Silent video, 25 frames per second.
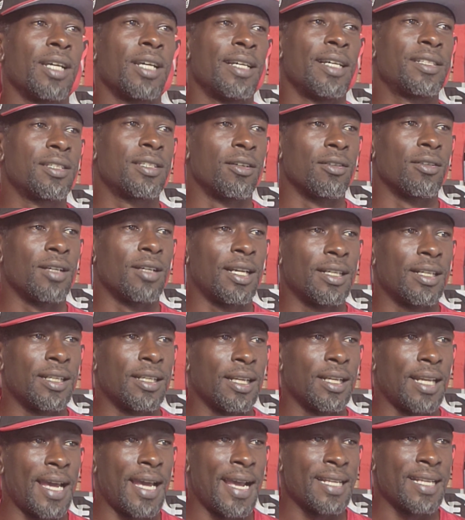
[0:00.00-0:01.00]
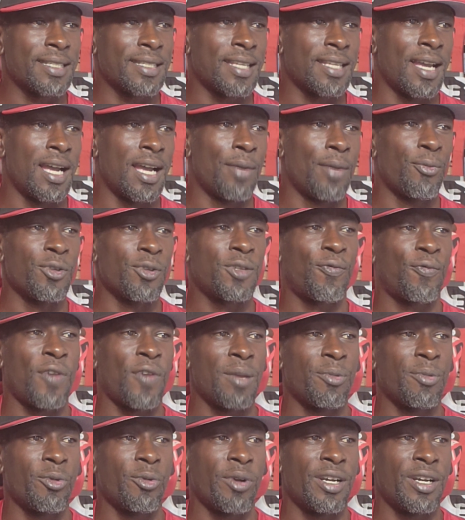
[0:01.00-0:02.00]
Okay, so the last time was
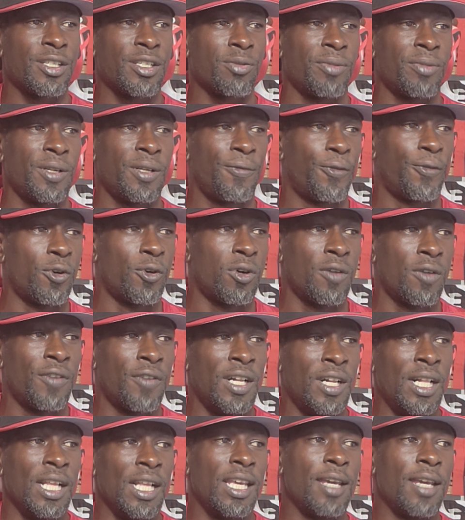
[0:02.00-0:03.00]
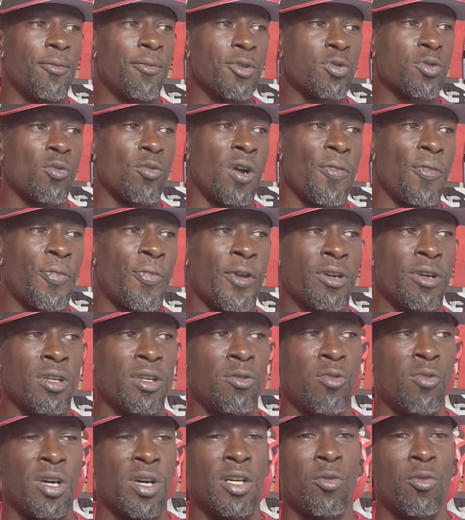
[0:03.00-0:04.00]
February 24th. It was
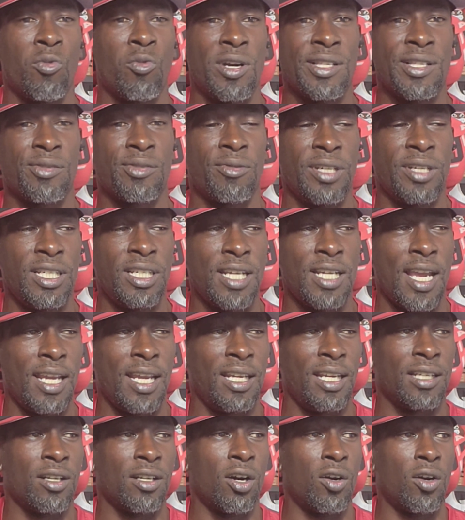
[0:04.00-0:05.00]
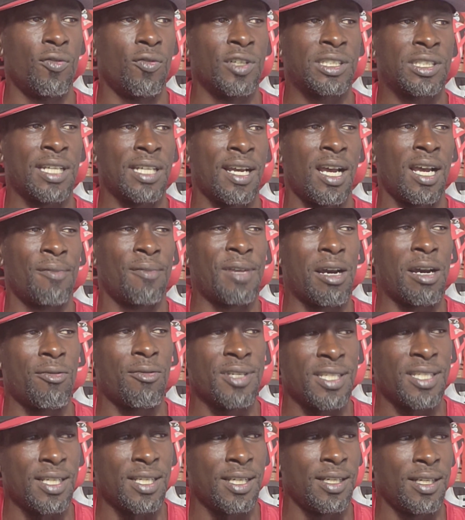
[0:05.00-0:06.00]
131 to 128 in overtime. That
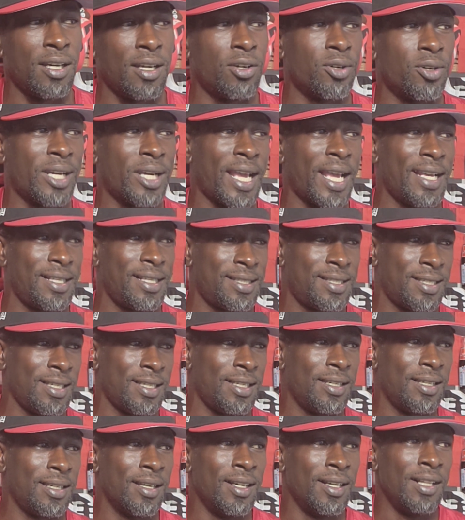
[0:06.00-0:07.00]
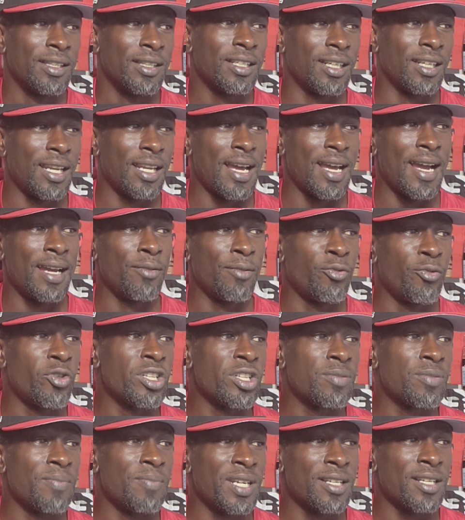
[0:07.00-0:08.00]
was in OKC. The line
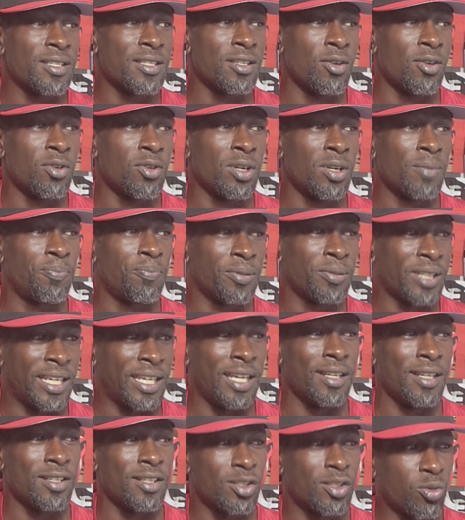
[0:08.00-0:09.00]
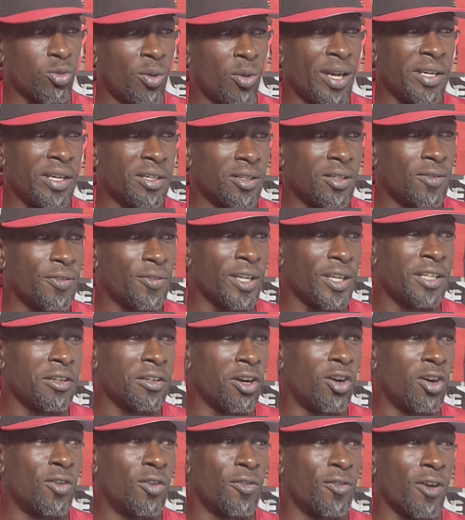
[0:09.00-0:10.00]
was Minnesota getting 12, and
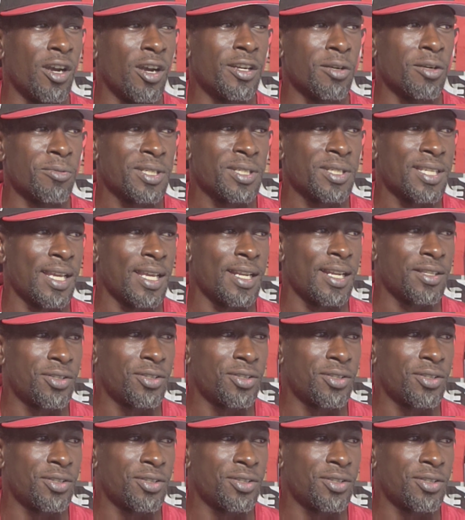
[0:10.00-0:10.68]
the over under was set at